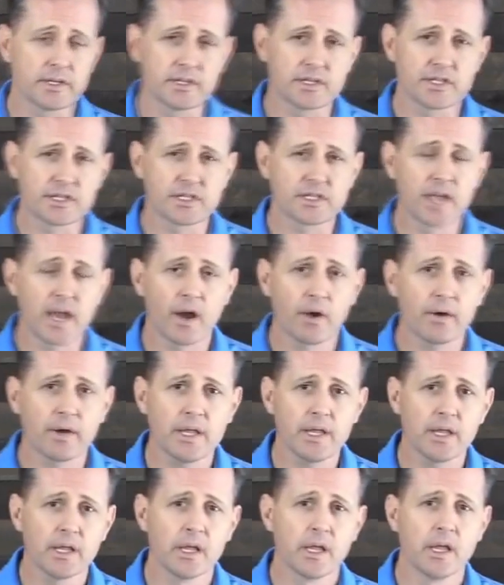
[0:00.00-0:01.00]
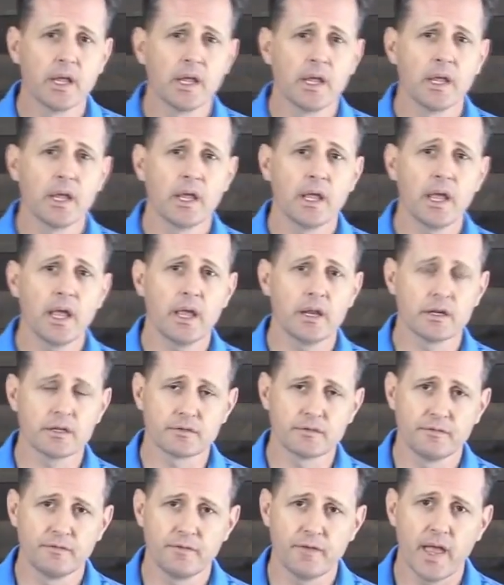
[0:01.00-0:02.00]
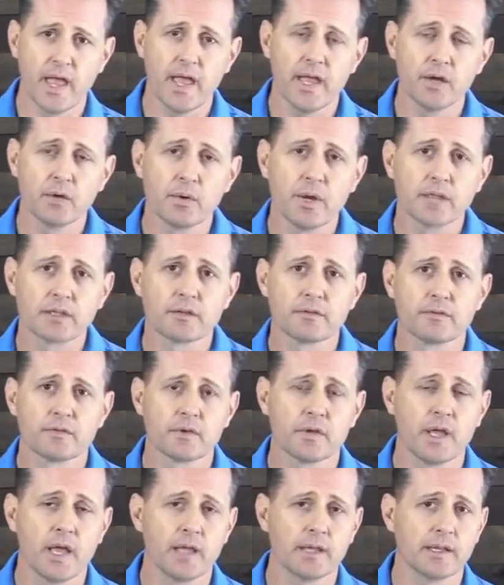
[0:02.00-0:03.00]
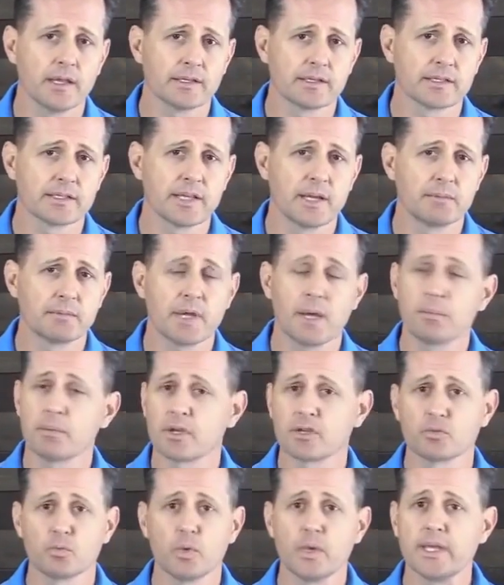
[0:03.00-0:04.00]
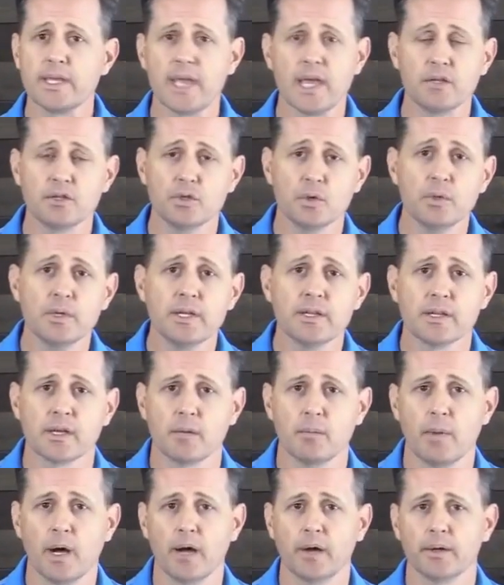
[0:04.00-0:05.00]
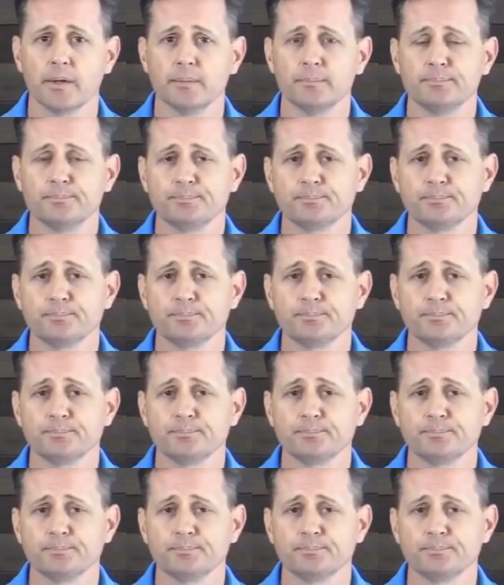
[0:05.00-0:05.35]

and it's scary, and it's angry at the same time because we can't do anything about it.